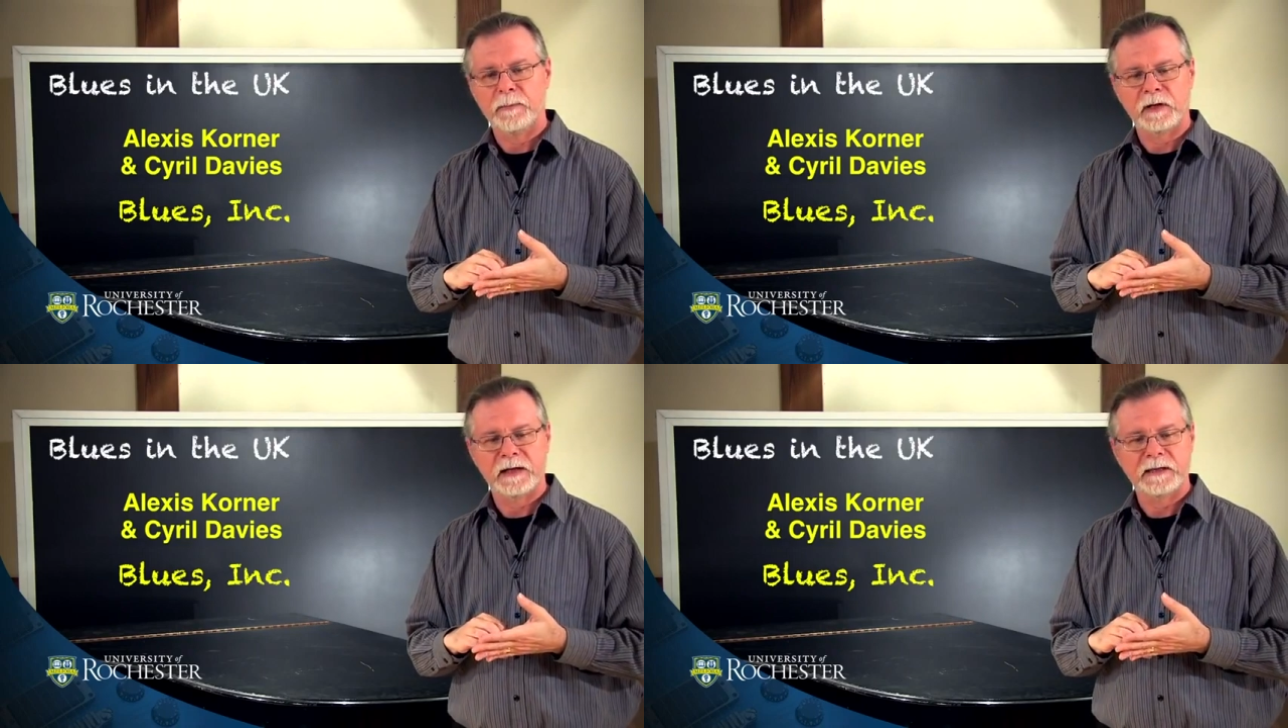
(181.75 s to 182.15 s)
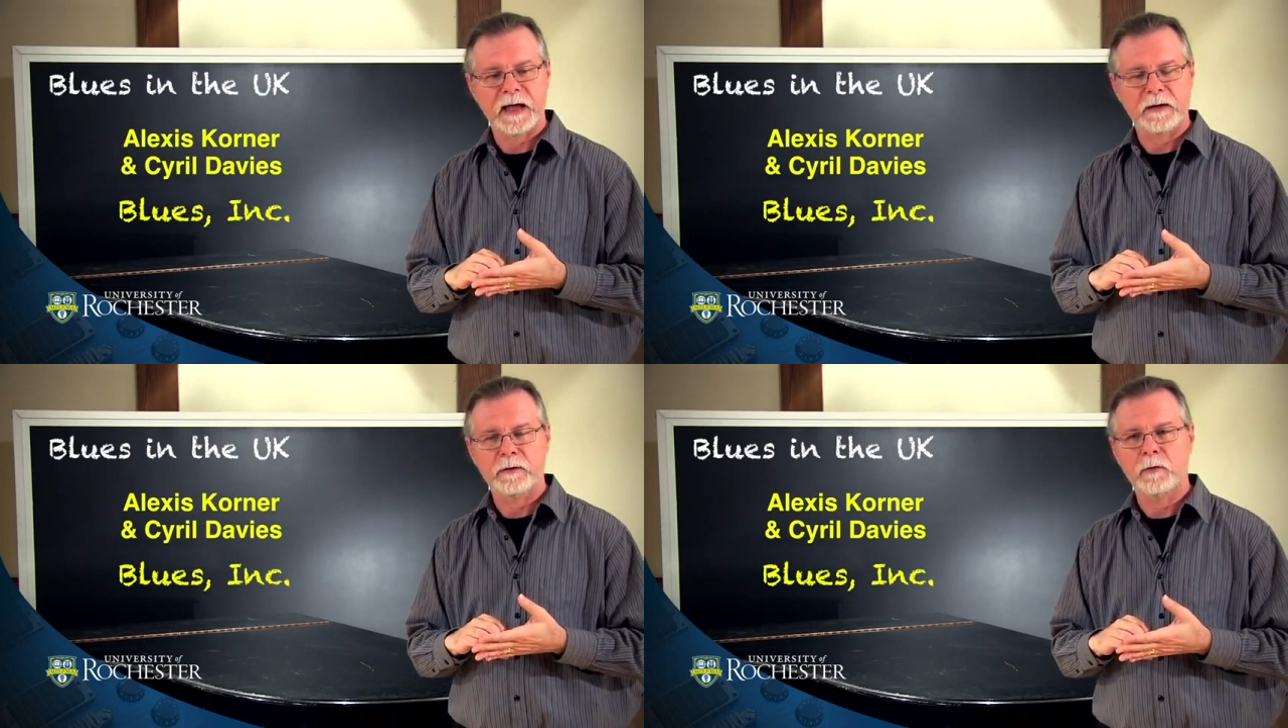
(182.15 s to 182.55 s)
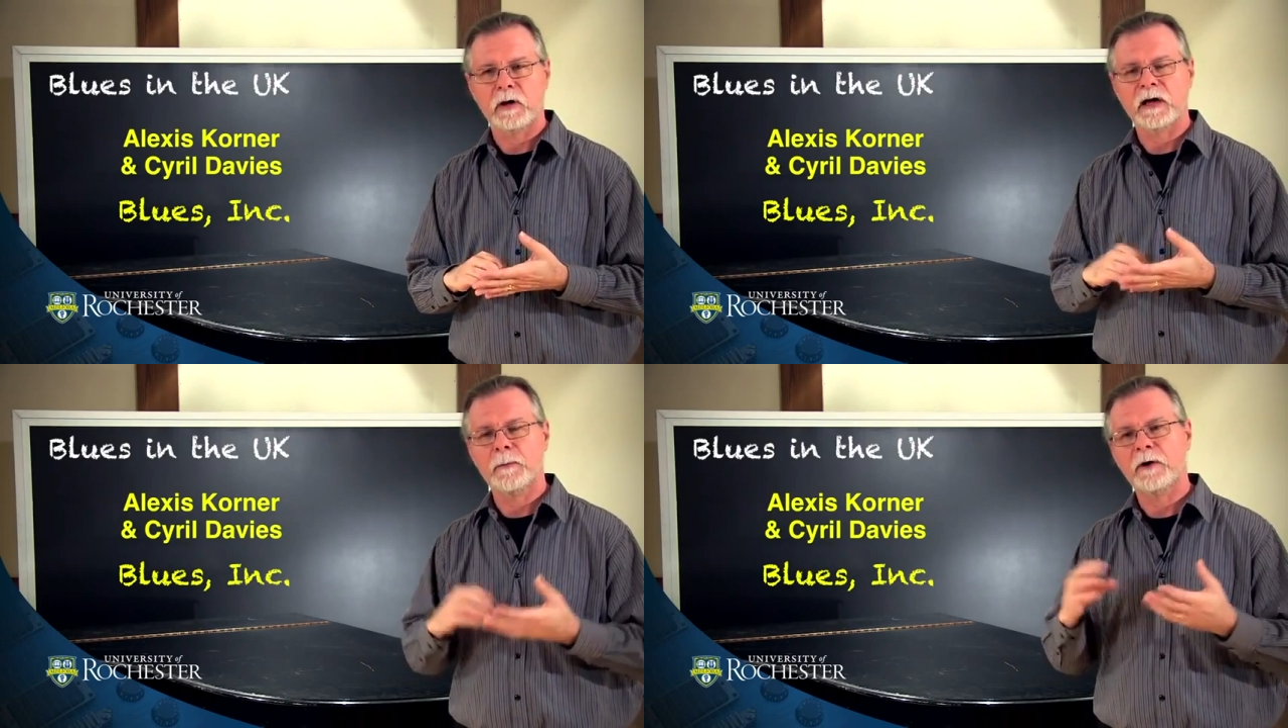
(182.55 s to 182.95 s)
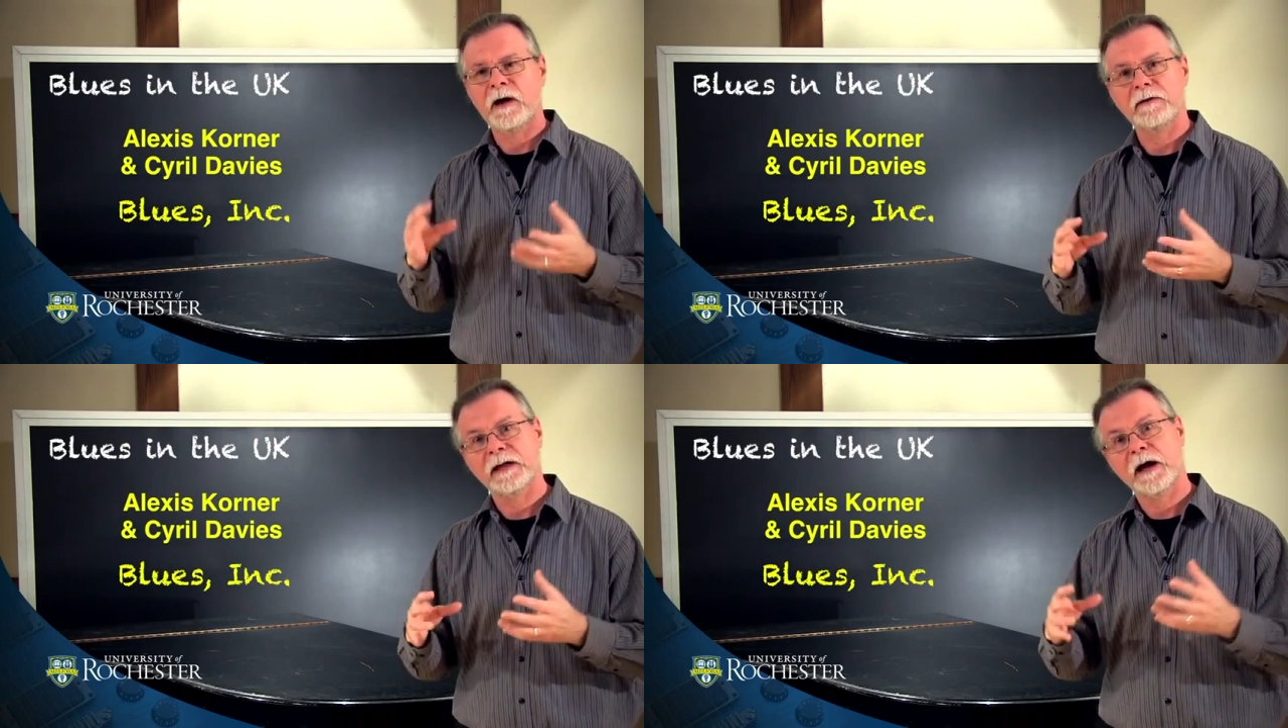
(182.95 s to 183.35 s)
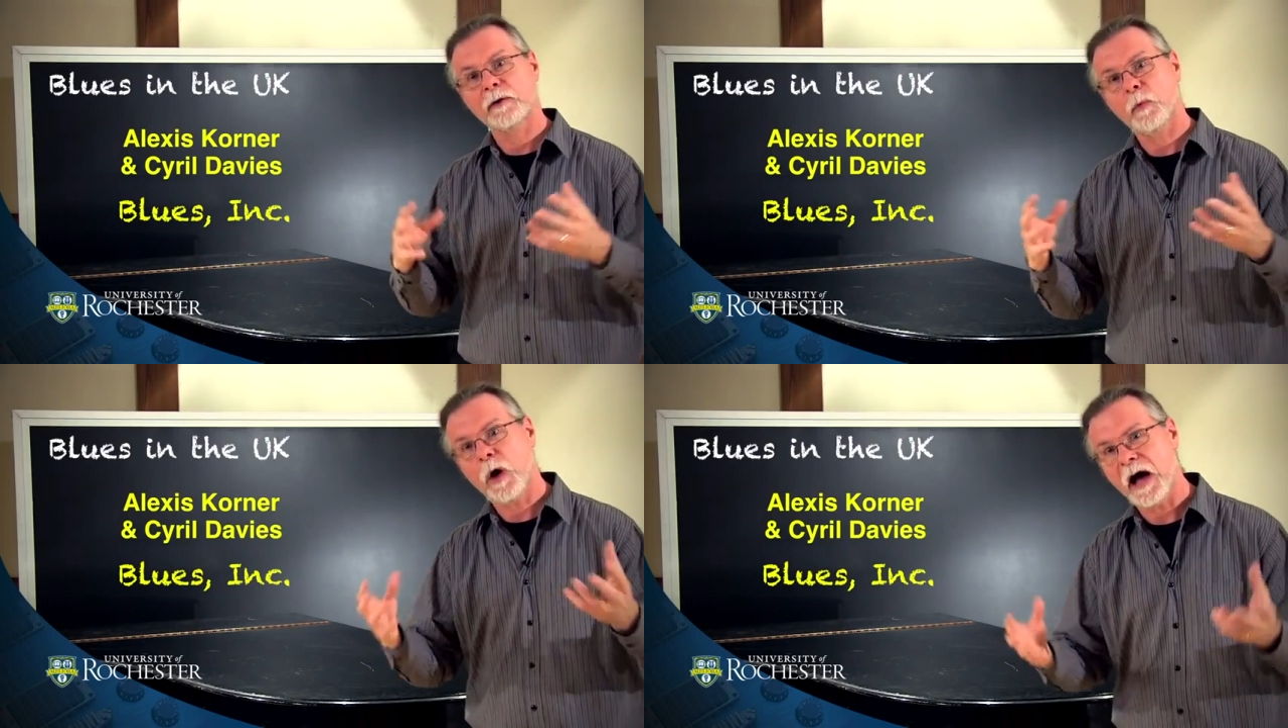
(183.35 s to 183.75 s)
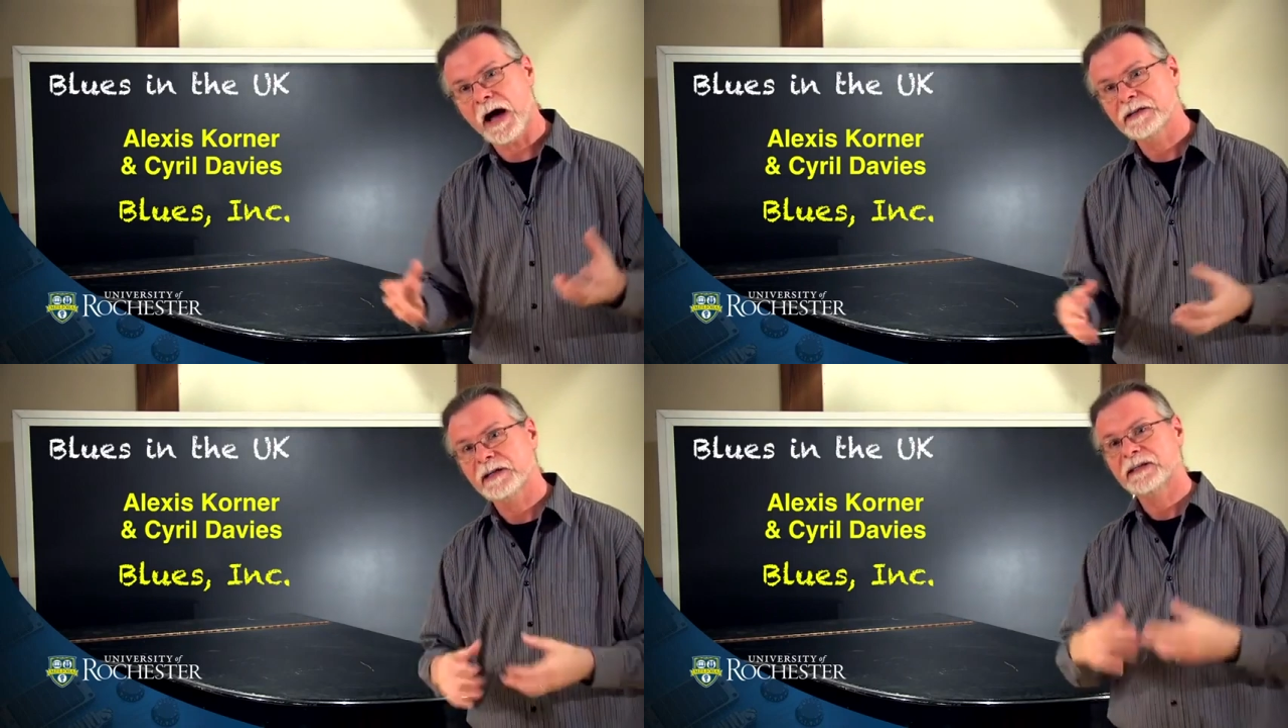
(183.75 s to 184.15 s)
people like that, who are coming around to kind of watch,